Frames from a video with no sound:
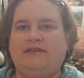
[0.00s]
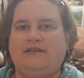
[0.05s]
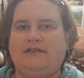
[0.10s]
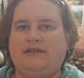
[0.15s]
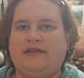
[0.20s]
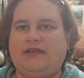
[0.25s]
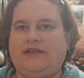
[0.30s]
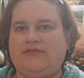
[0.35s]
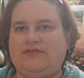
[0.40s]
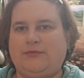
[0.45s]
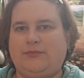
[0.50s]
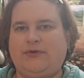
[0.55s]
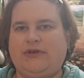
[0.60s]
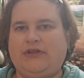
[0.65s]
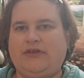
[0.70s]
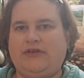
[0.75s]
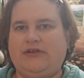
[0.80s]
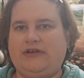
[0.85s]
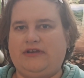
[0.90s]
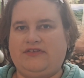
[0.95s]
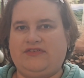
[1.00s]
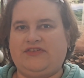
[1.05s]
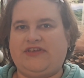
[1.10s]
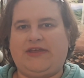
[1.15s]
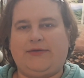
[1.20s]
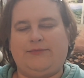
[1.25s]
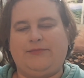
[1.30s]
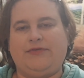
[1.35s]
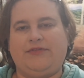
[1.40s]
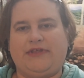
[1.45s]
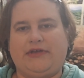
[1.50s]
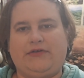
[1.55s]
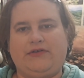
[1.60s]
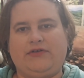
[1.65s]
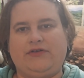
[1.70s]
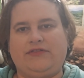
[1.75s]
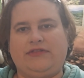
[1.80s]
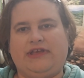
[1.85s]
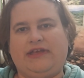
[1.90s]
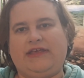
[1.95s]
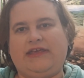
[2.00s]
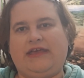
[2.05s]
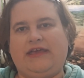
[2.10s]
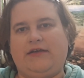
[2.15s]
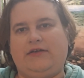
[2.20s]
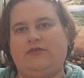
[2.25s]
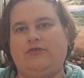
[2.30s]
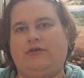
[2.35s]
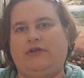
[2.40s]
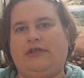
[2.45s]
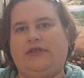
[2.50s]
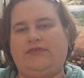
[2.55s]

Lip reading: Yes, a pretty good example that would go in that category